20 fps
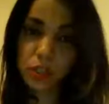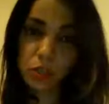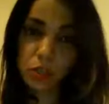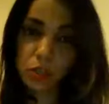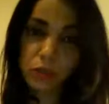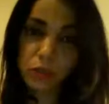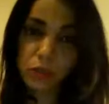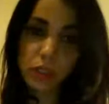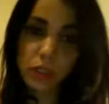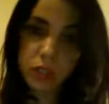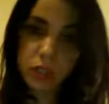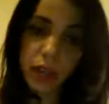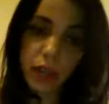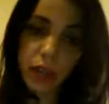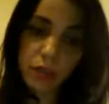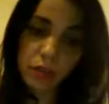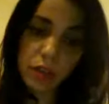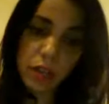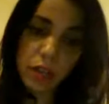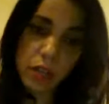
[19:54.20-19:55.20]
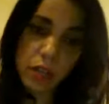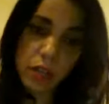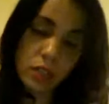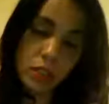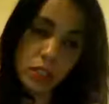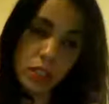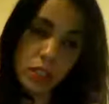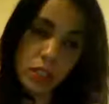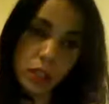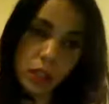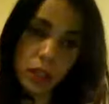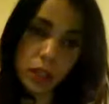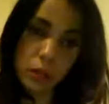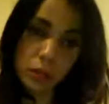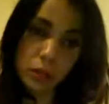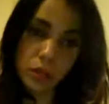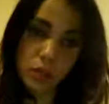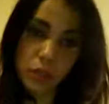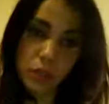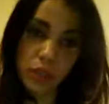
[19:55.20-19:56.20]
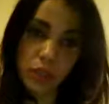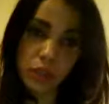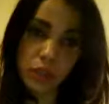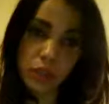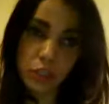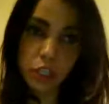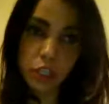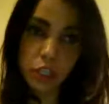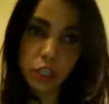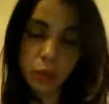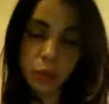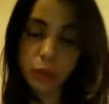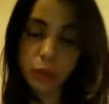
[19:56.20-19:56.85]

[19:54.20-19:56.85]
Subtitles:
often have an entity that comes with the chip.